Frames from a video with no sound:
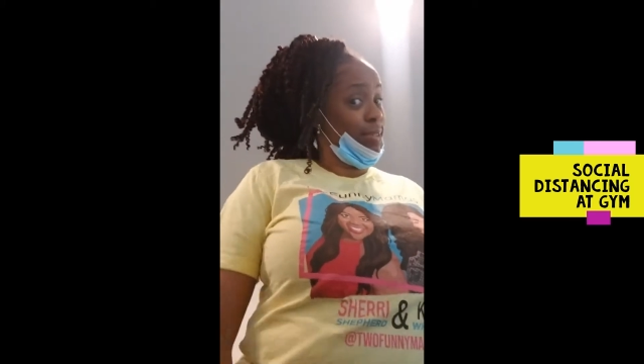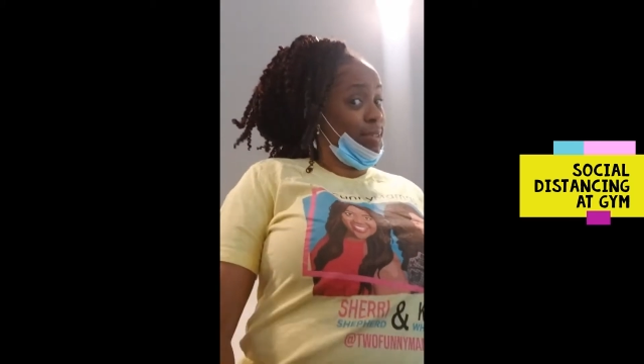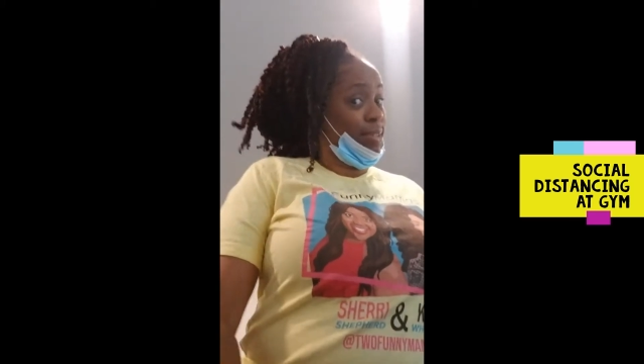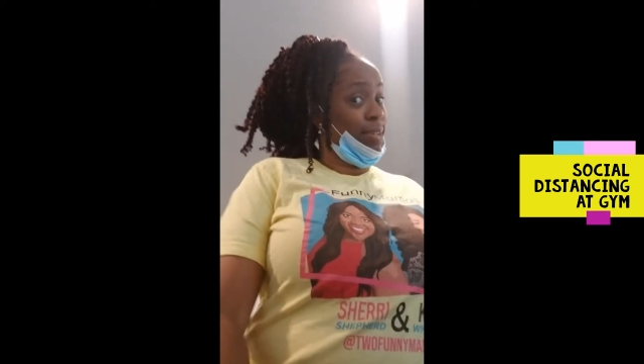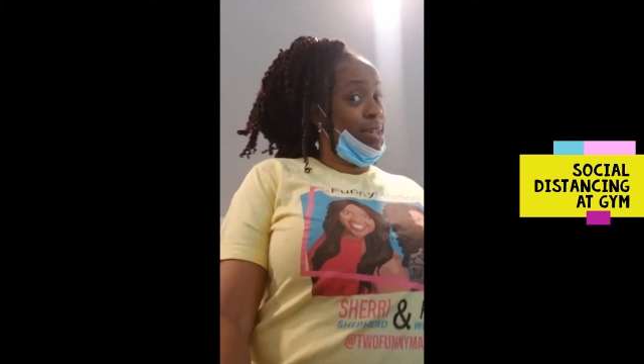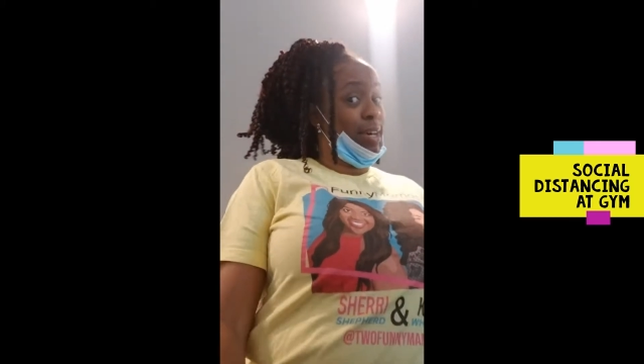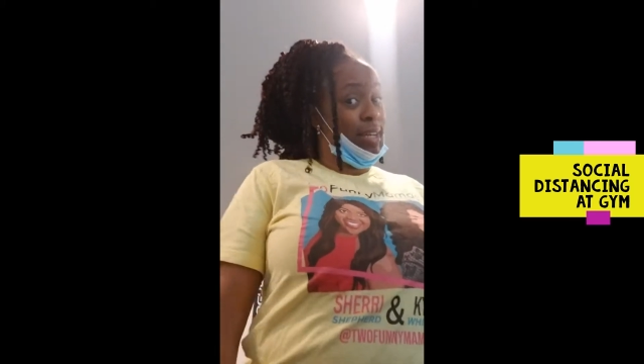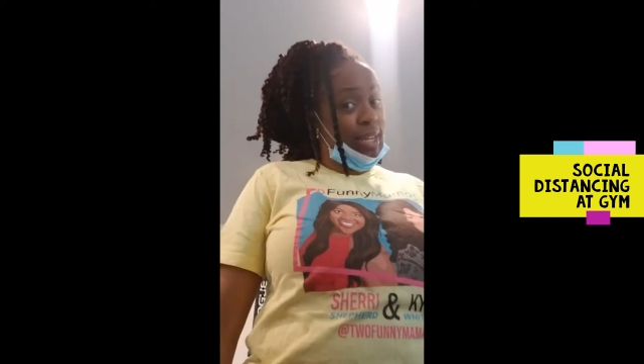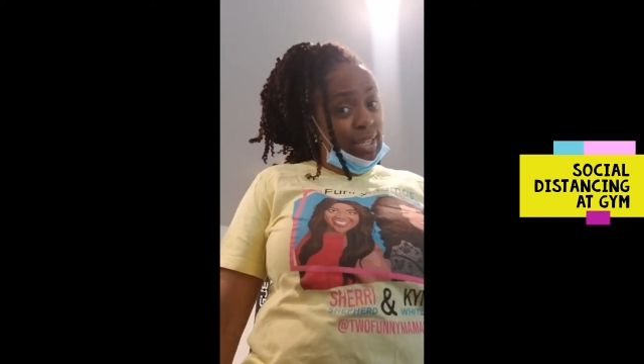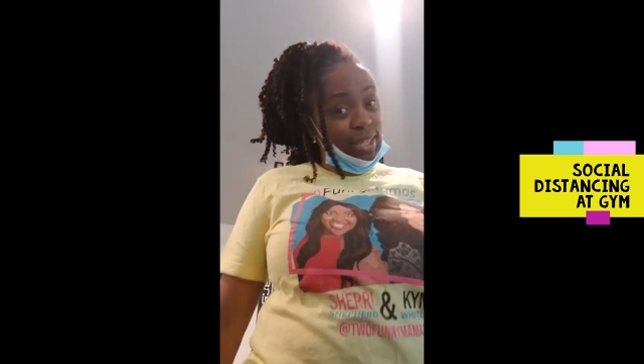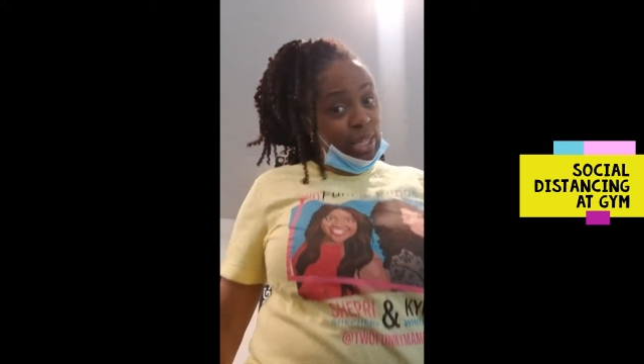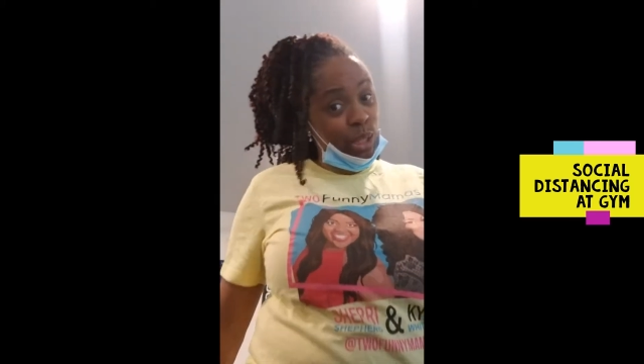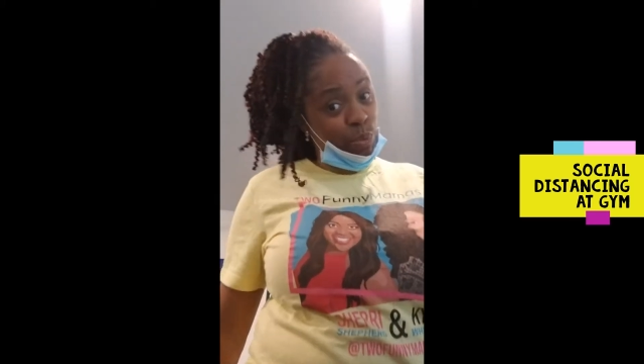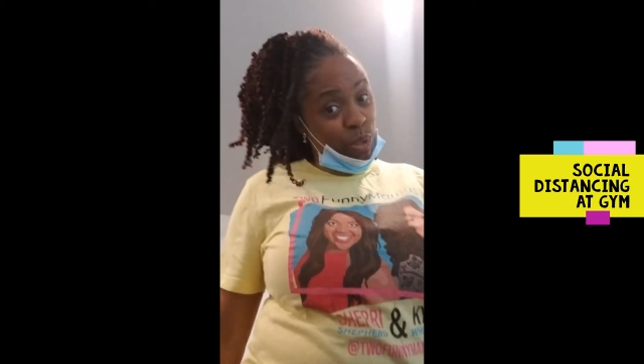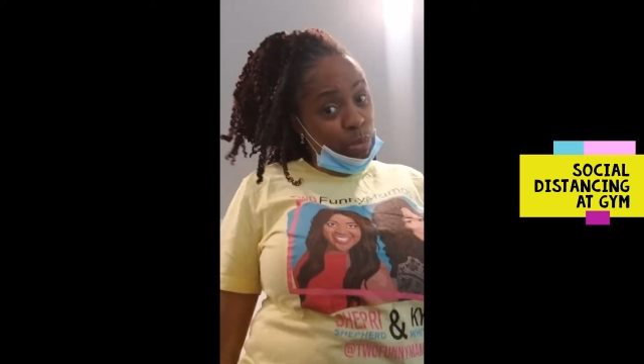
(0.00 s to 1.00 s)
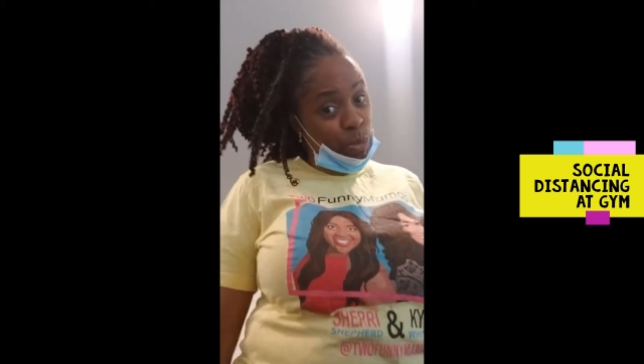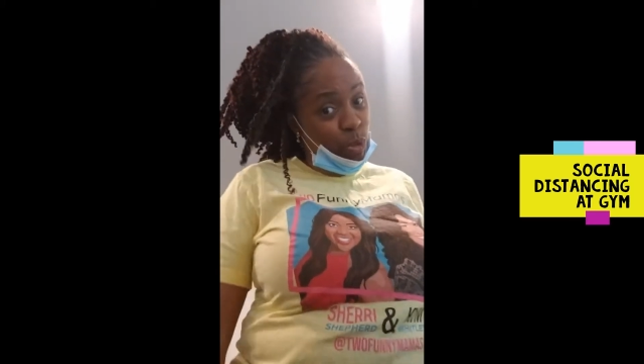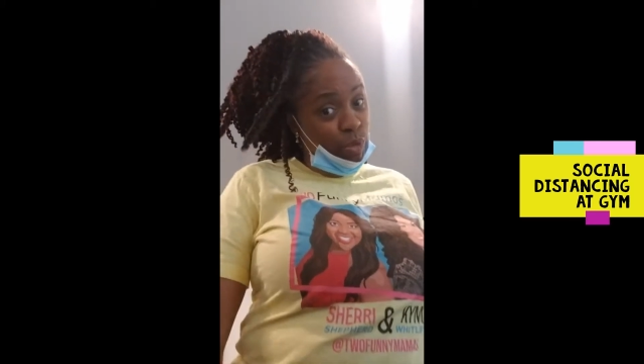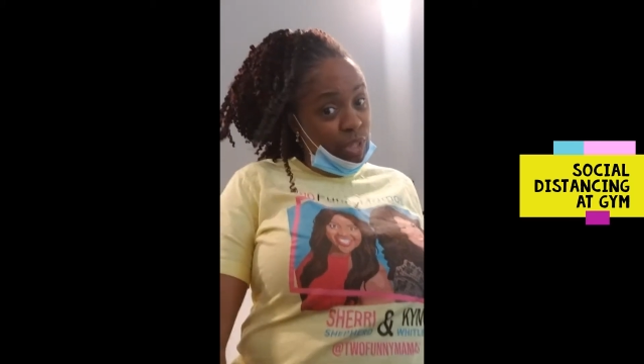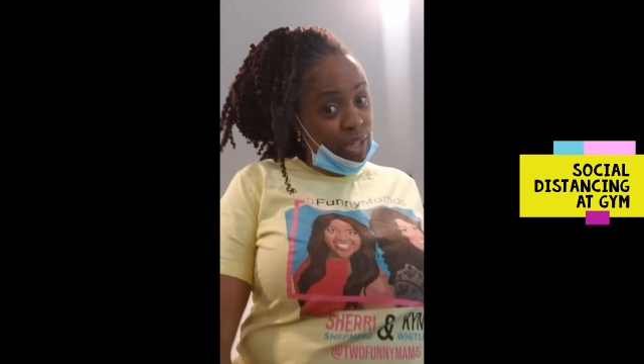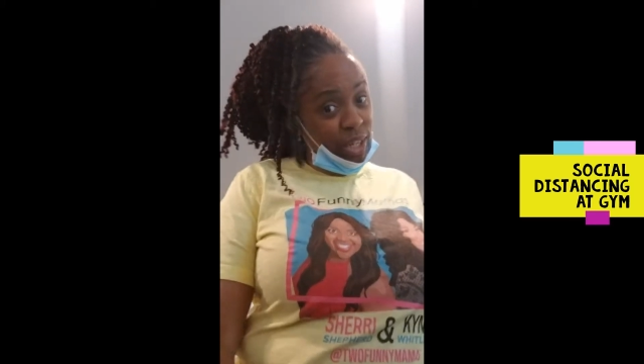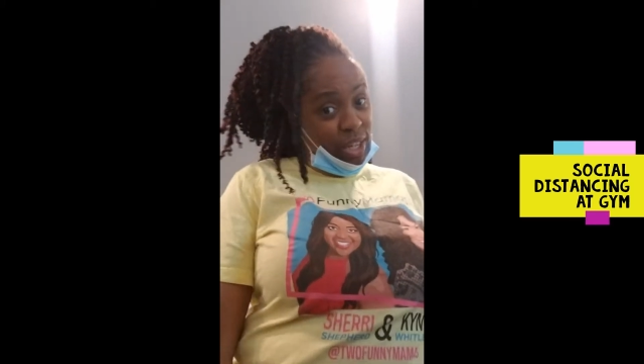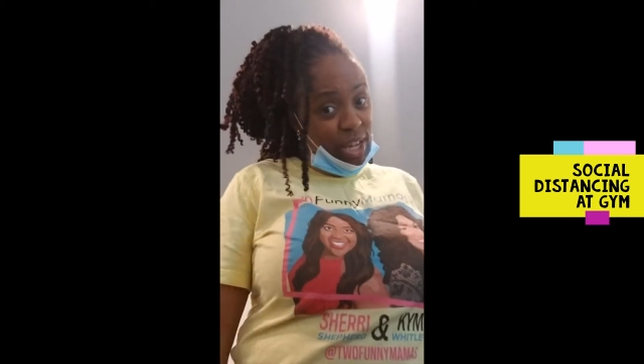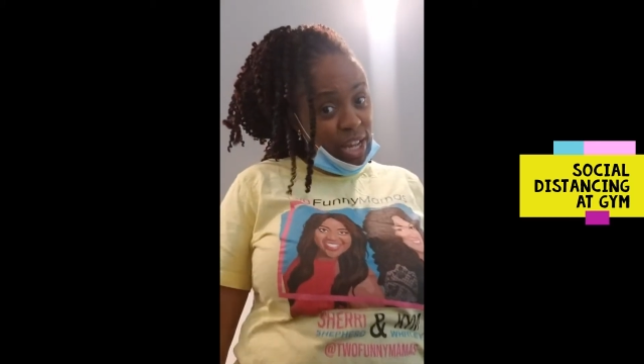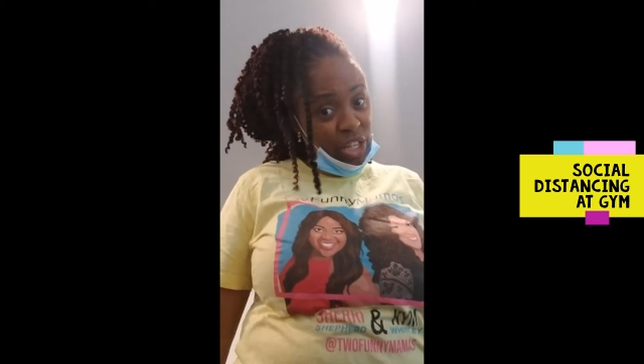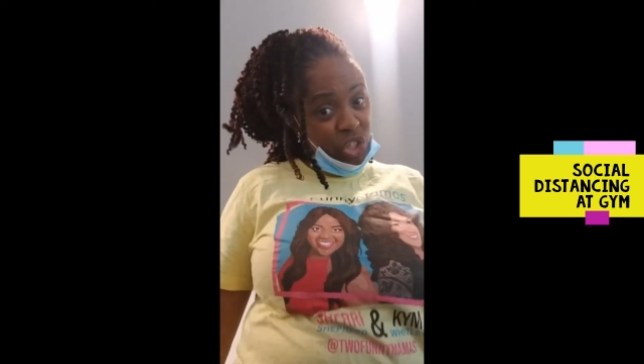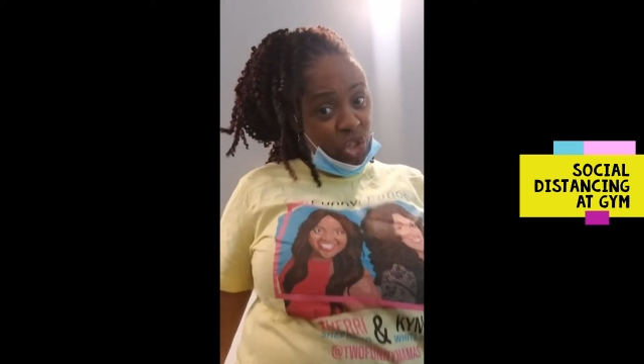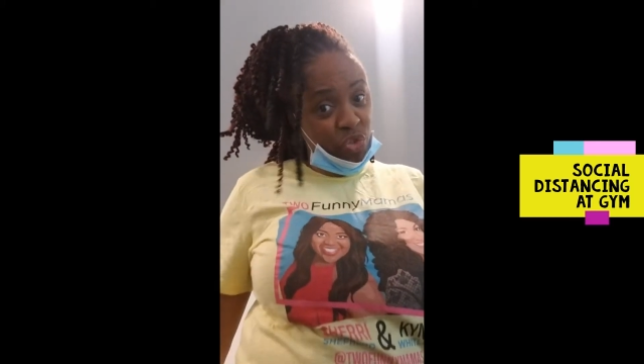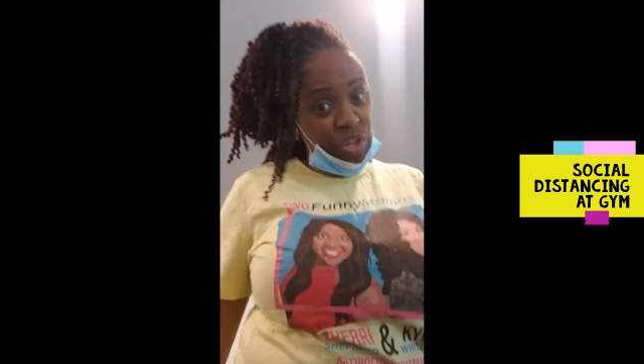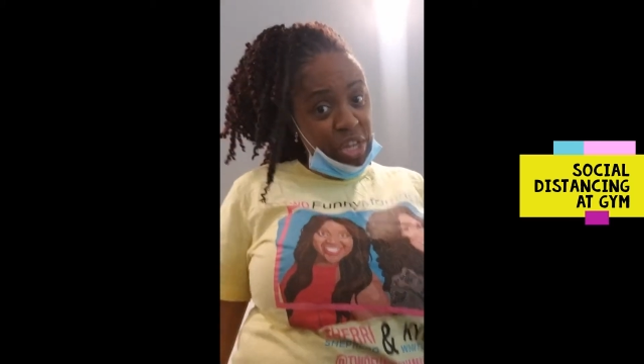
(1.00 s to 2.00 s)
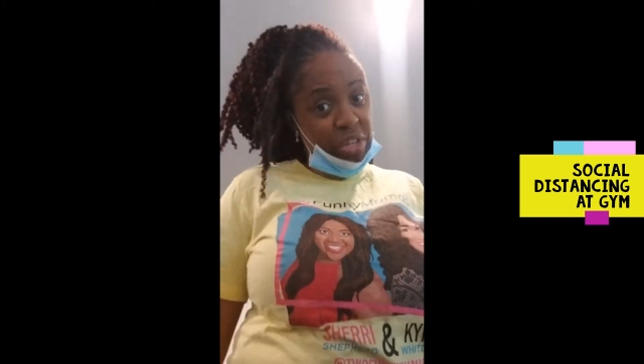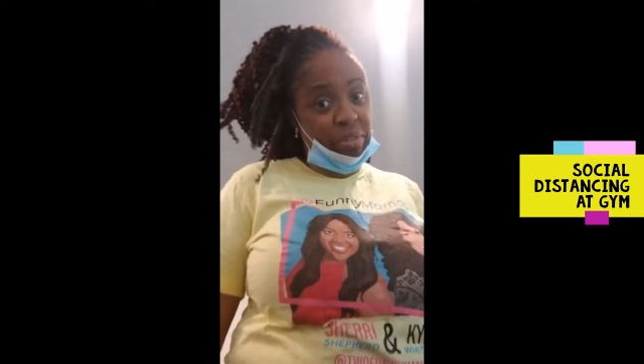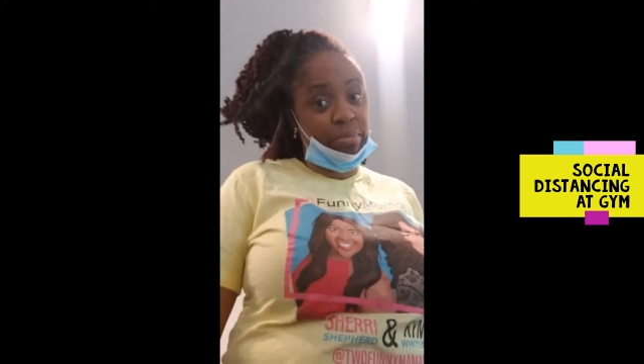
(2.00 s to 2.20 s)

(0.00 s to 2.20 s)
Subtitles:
Johnny says we moved to the country.